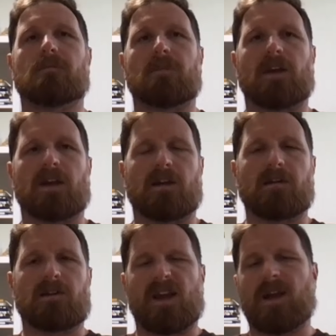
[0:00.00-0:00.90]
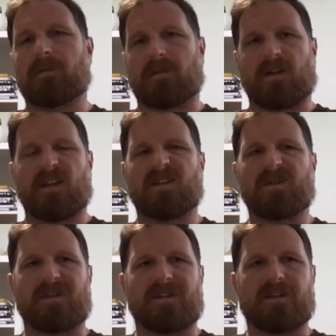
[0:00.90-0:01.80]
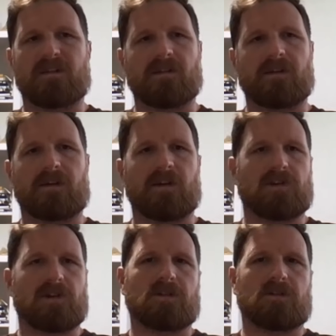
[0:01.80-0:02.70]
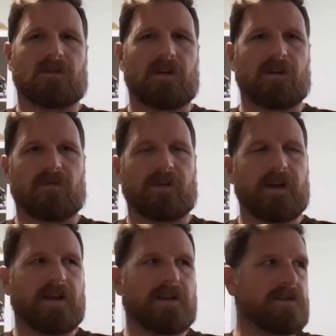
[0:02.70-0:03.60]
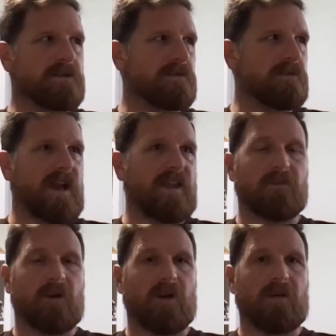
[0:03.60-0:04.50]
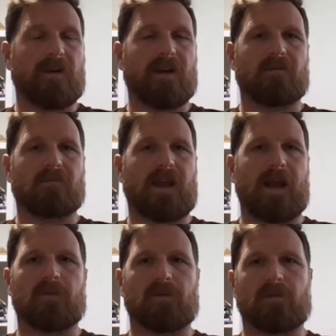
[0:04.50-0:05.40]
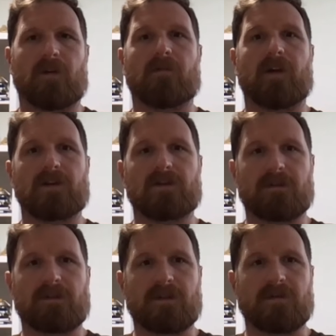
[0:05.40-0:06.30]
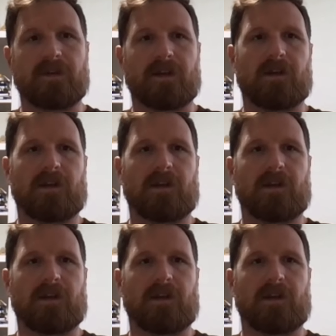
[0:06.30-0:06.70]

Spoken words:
Yeah, absolutely. And there's a lot of conjecture around at the moment about Apple's motivations for doing it.